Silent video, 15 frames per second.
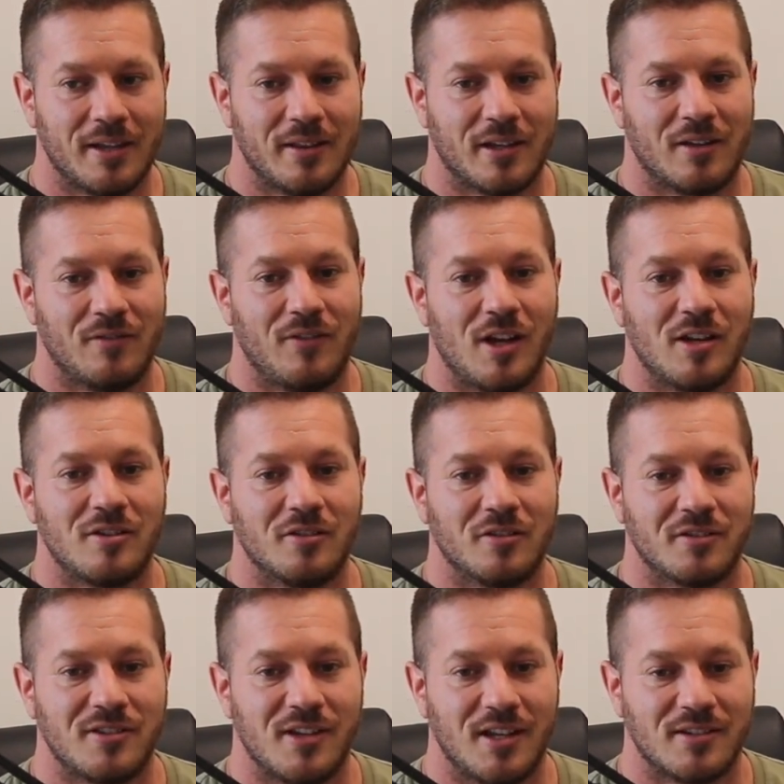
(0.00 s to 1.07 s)
in the
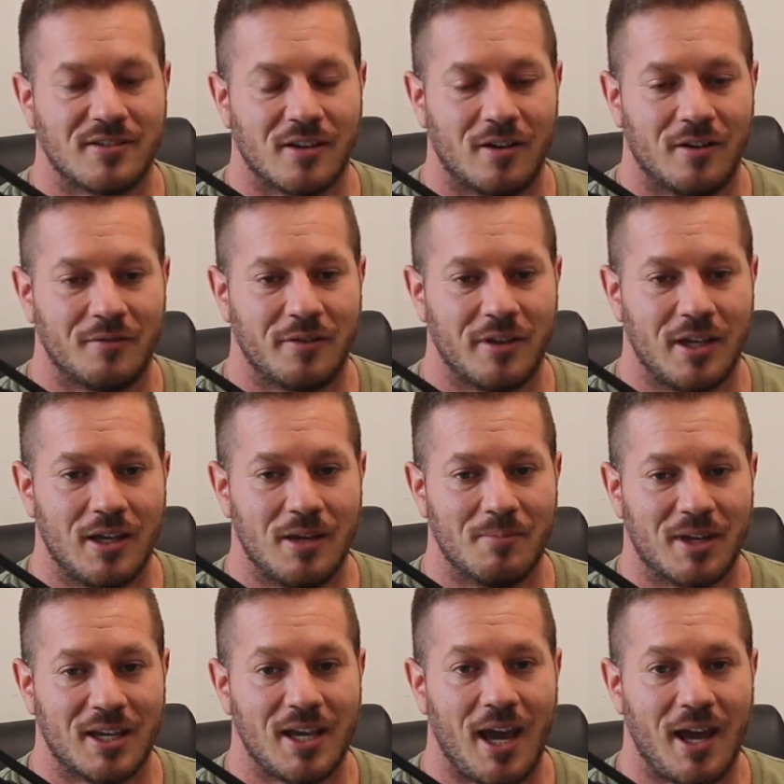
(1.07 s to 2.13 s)
conventional sense of the
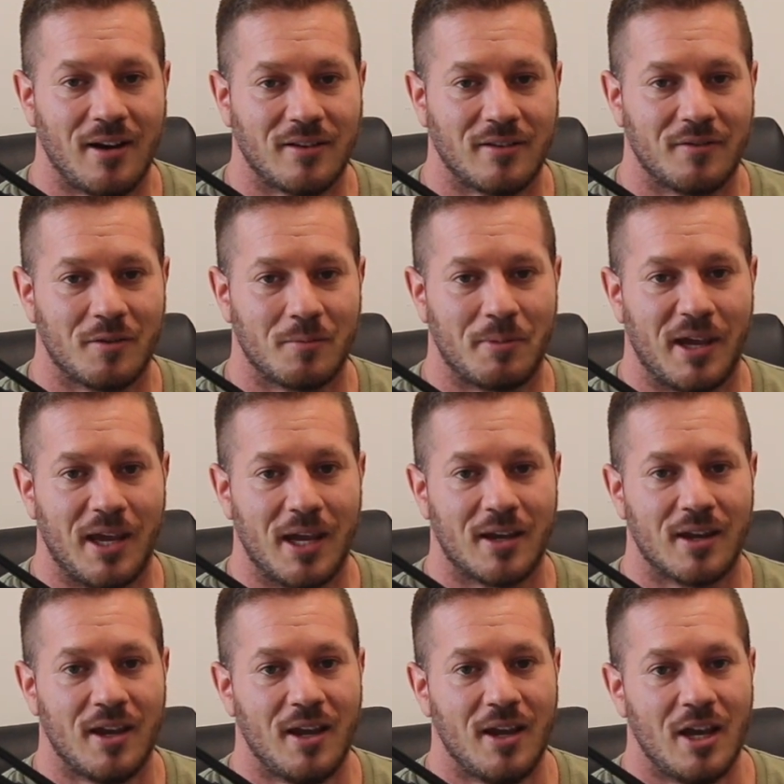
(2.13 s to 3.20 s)
mechanics of the peak,